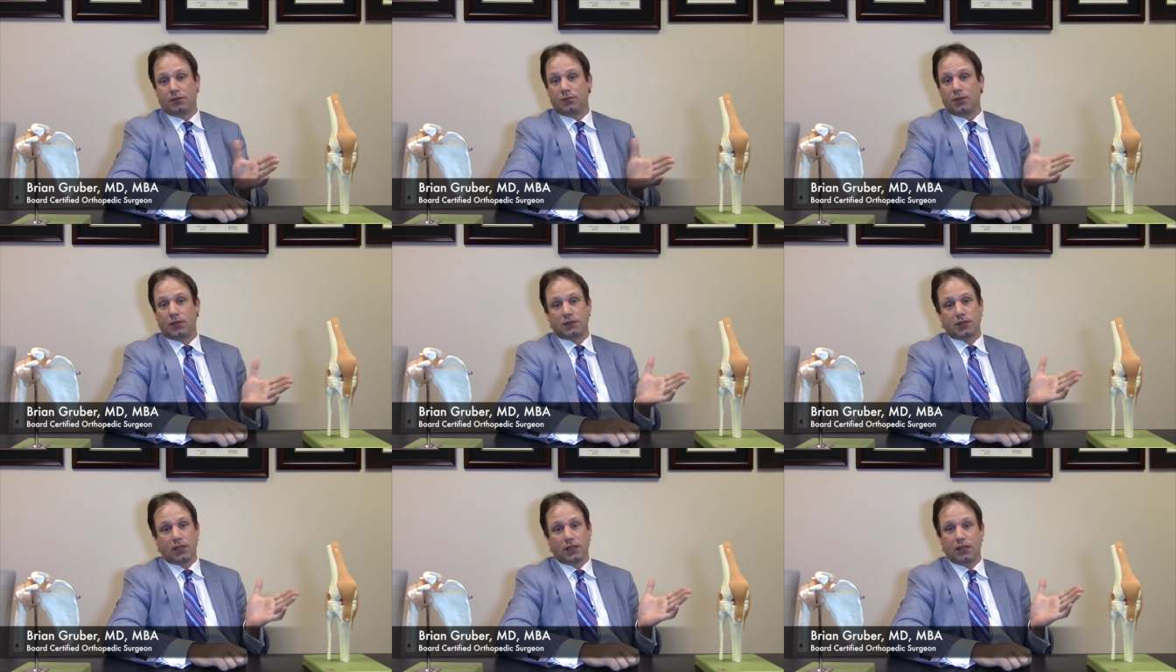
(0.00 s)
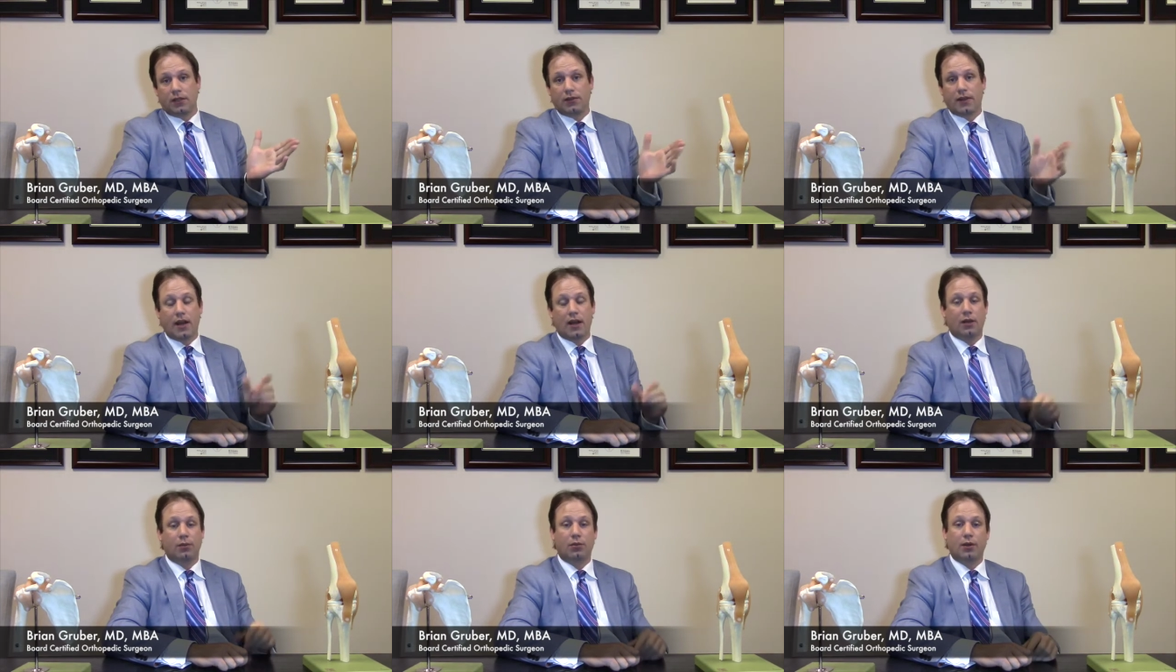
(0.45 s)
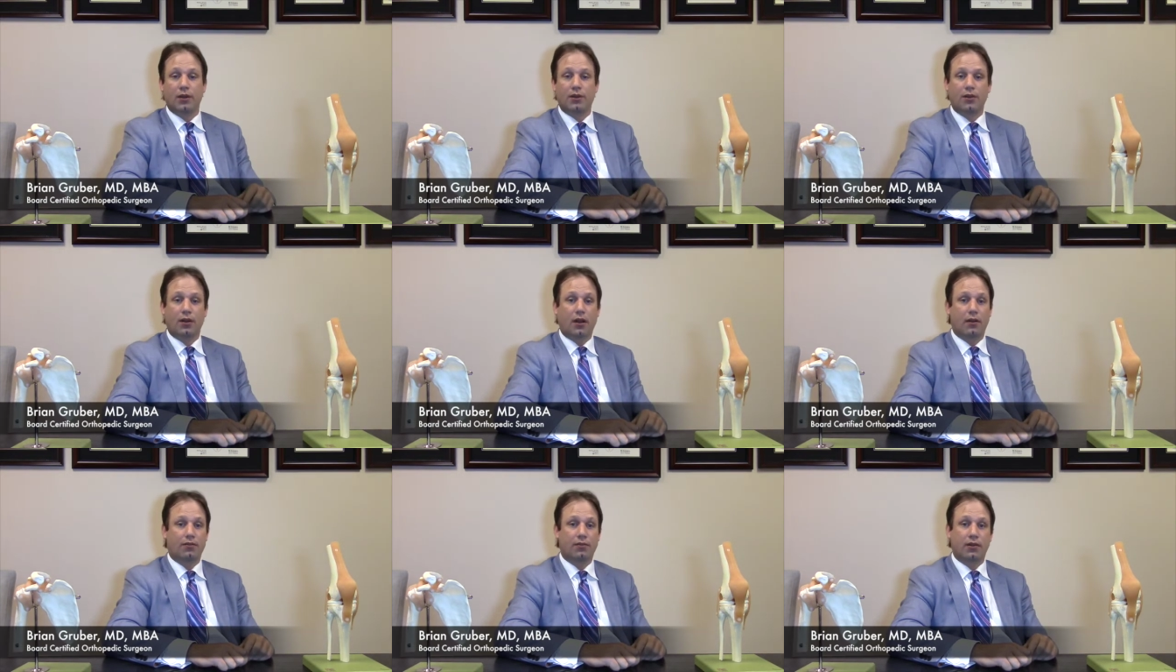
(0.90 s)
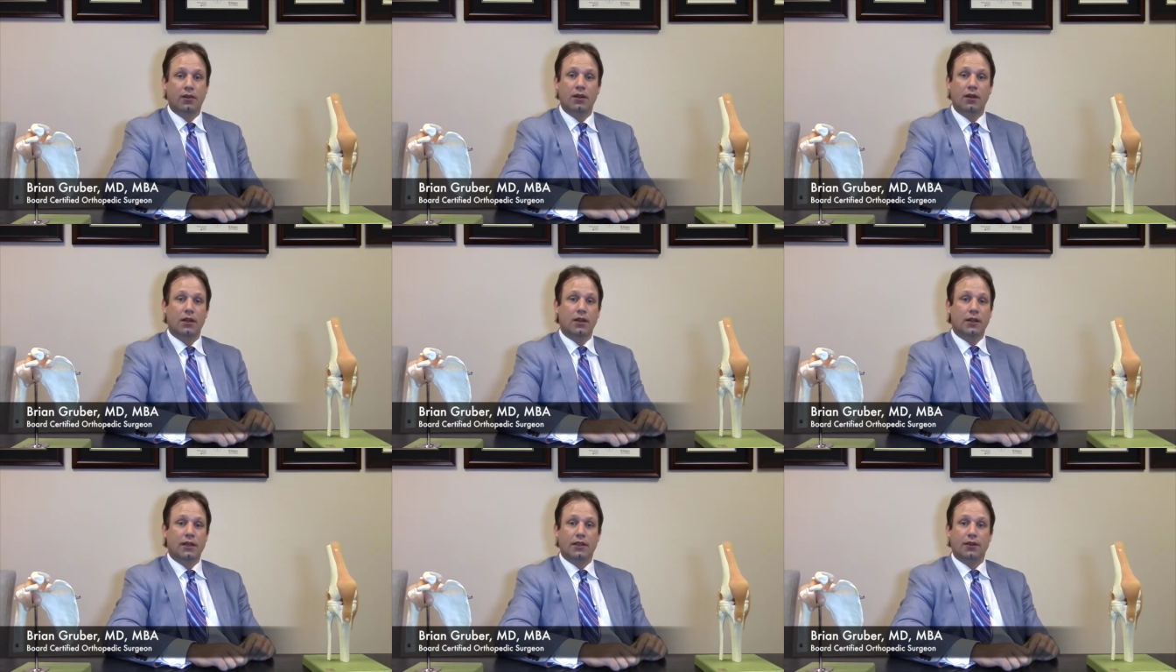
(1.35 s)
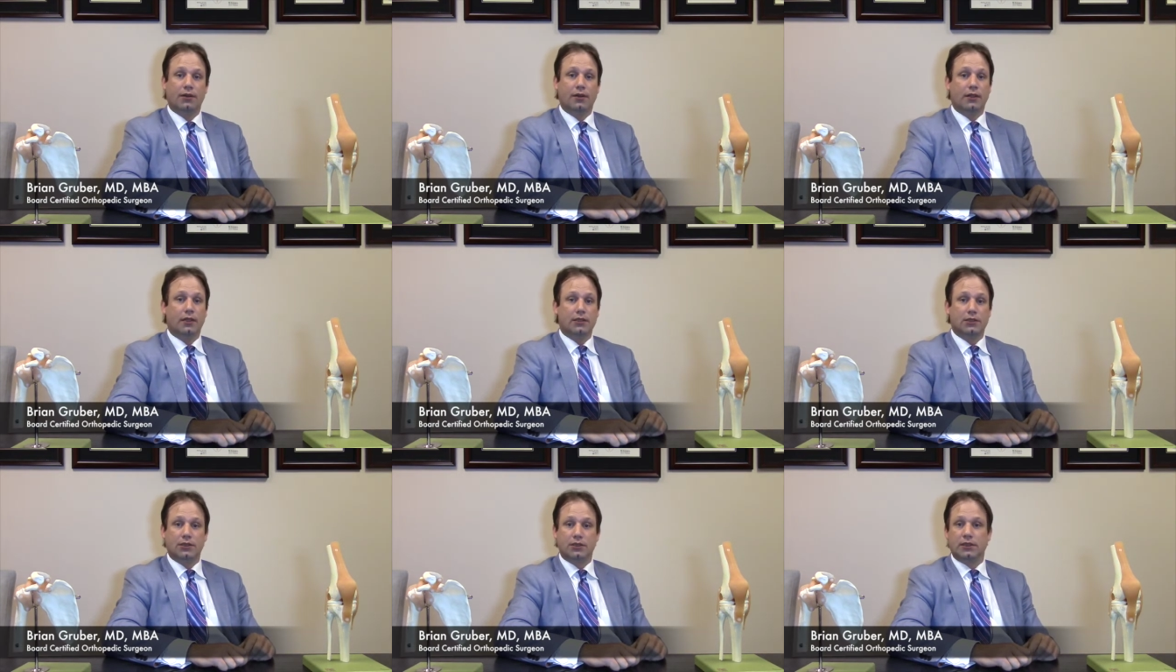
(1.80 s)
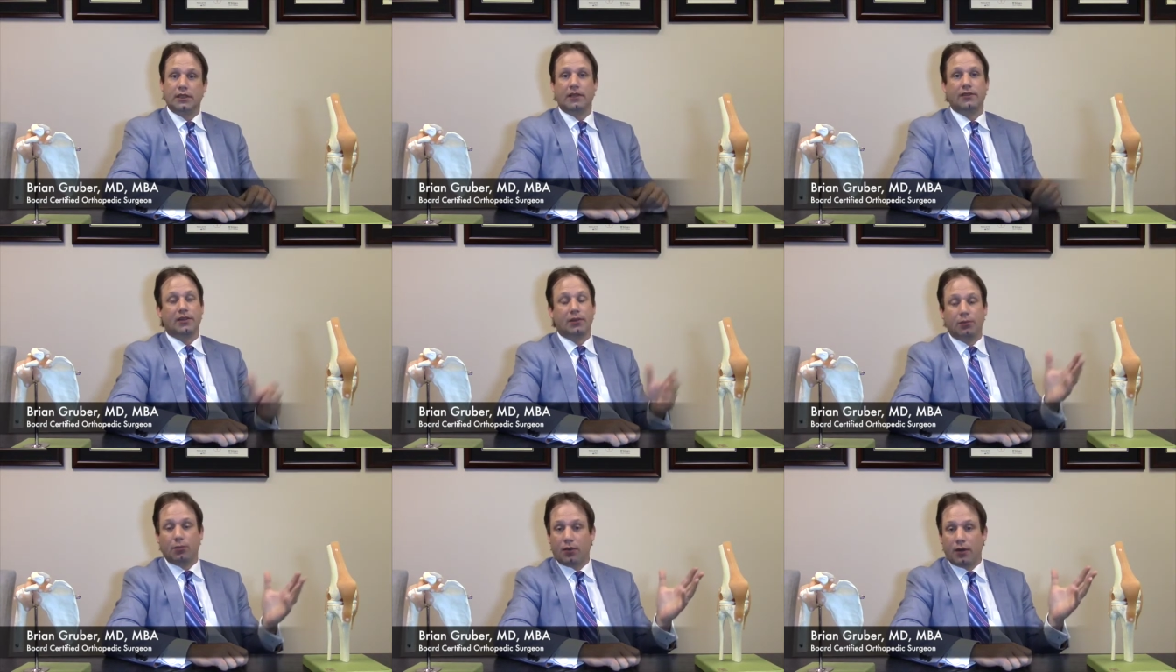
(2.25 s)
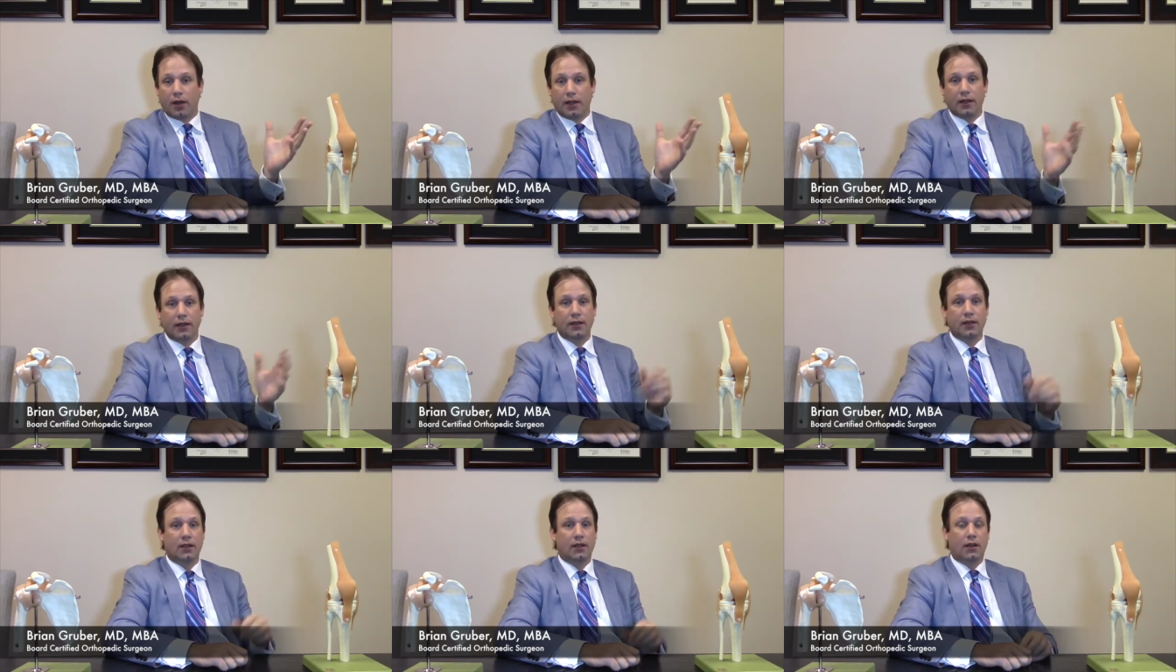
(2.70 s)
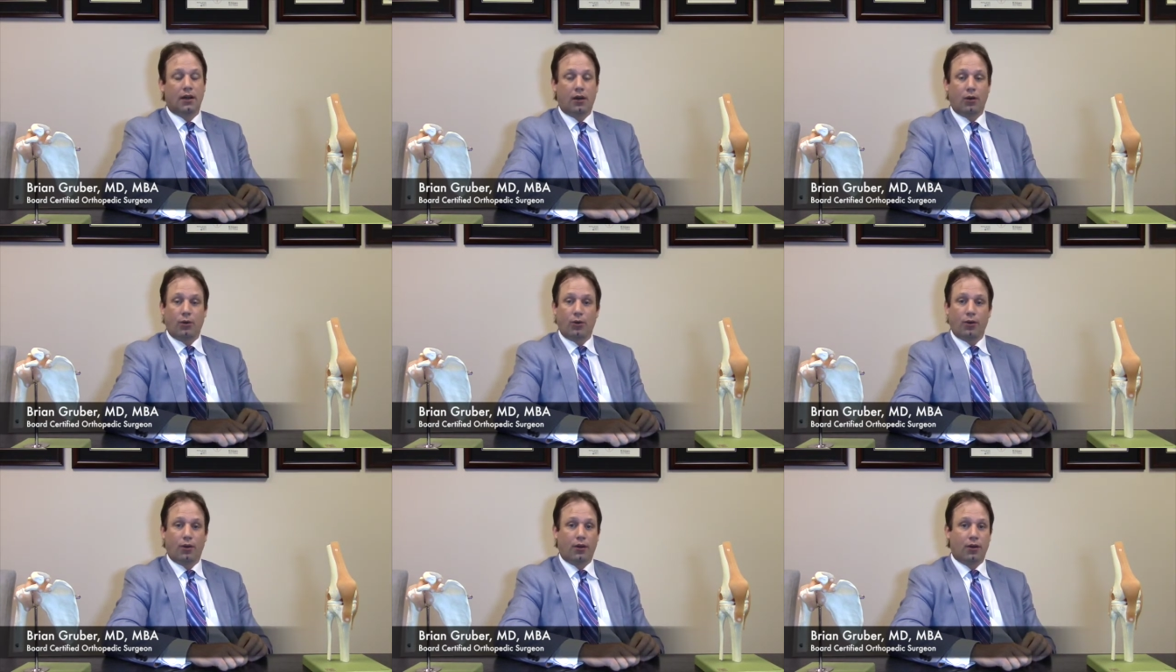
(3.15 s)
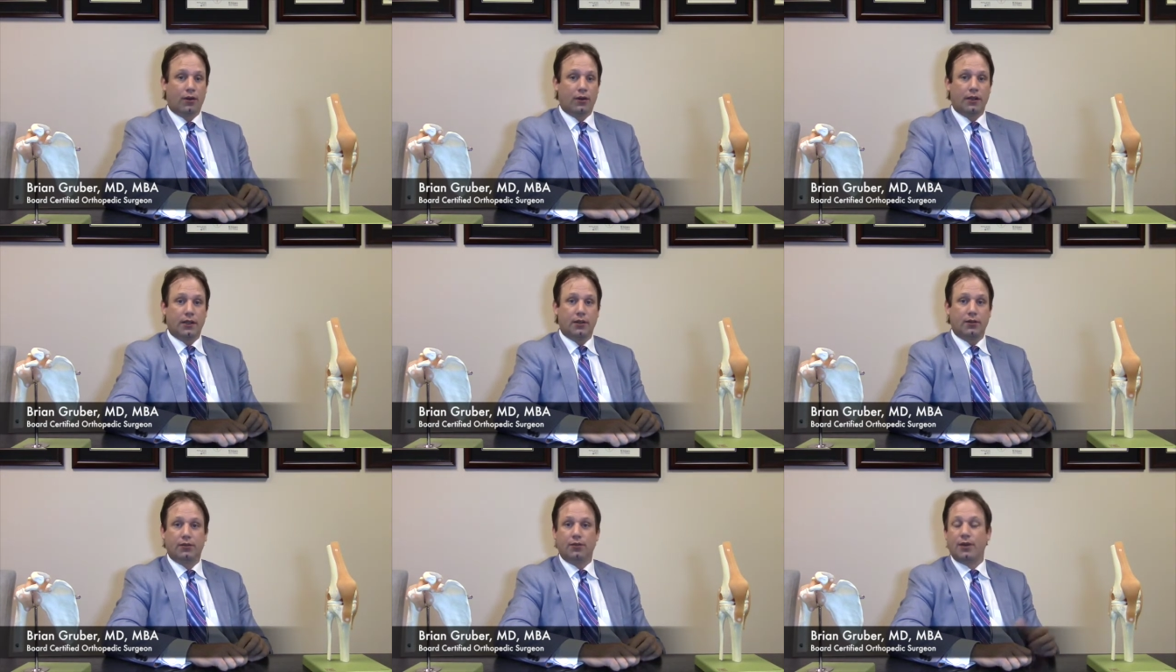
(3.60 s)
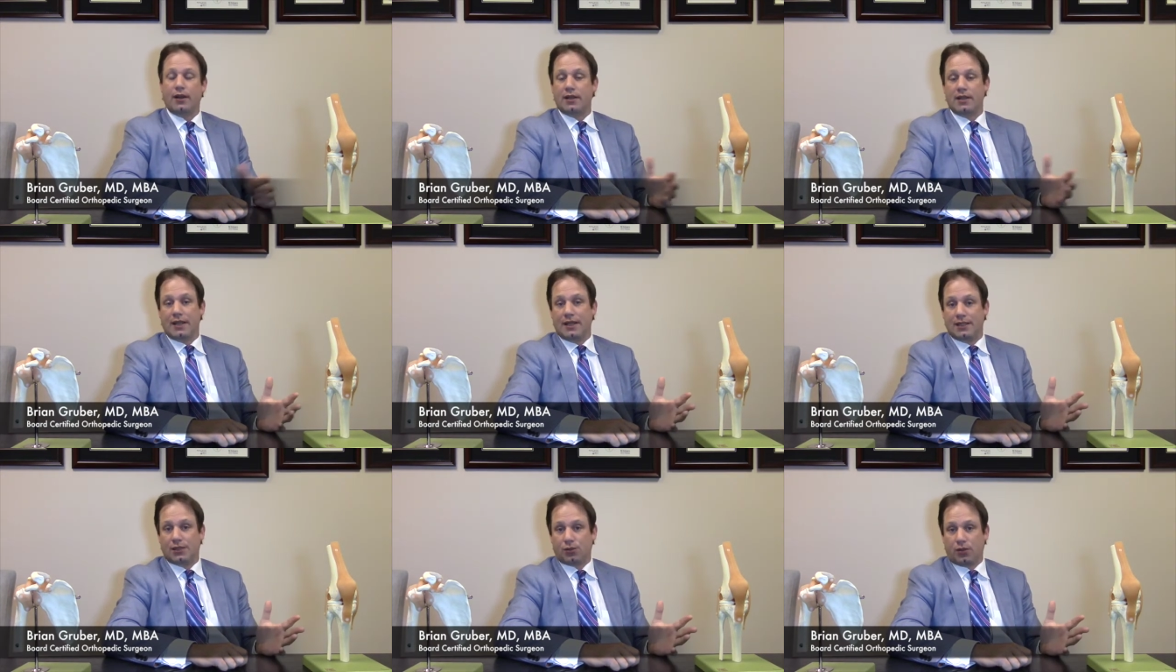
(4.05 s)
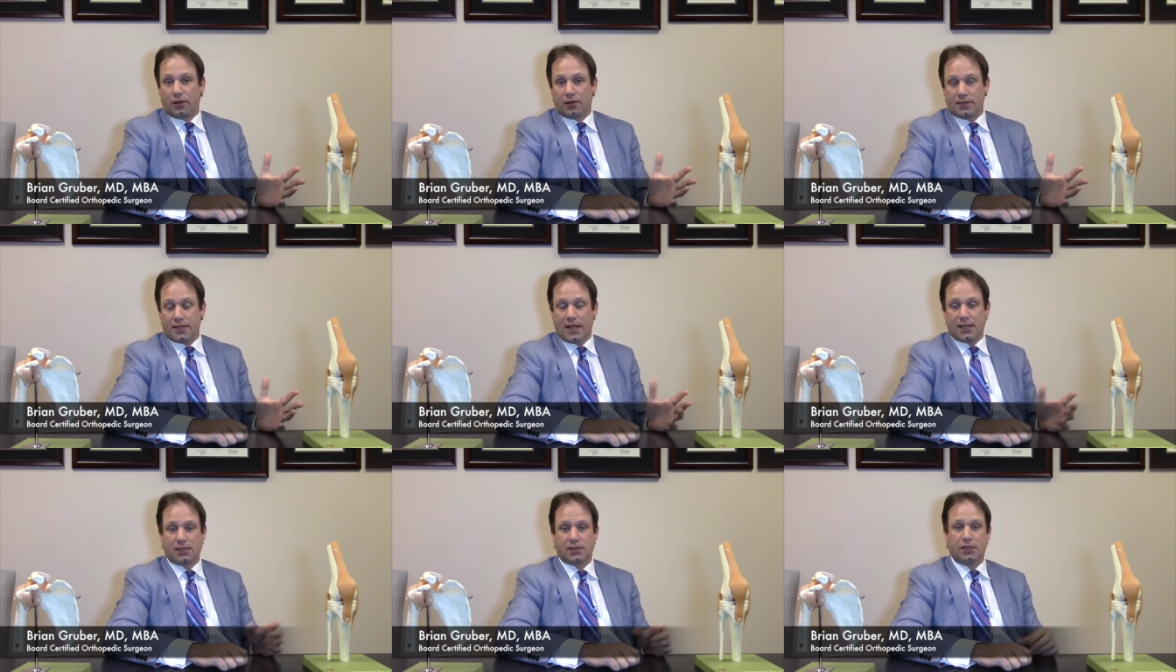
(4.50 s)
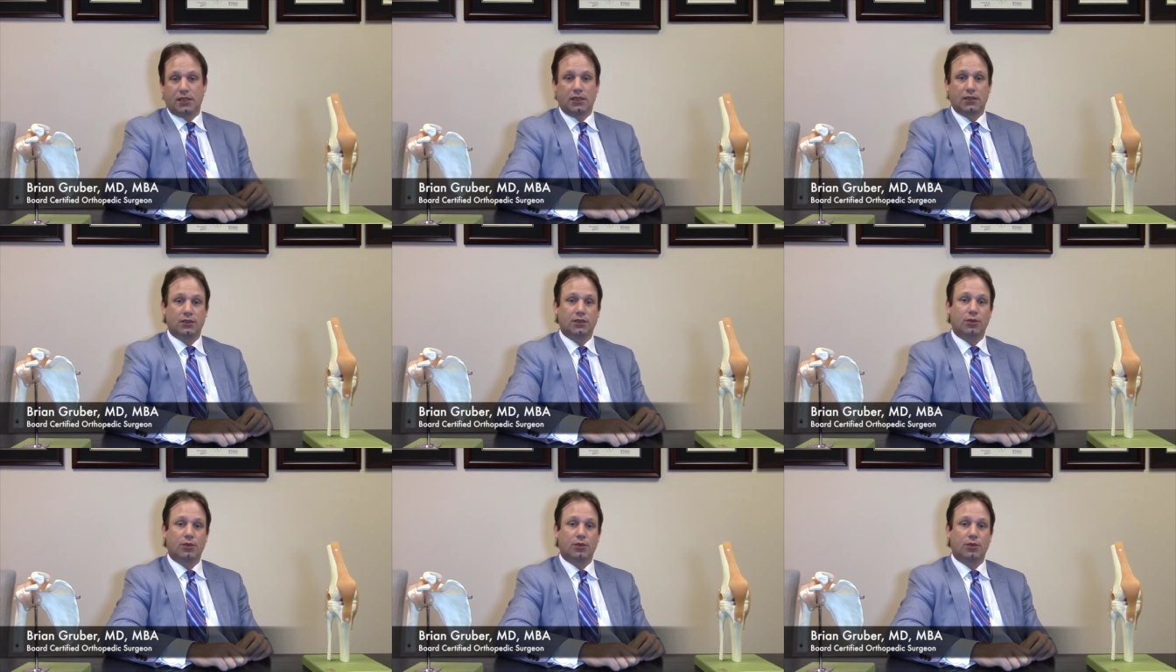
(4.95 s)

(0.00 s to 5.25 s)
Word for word: much like you've had a blood draw for you know any just giving blood or you know, any sort of testing.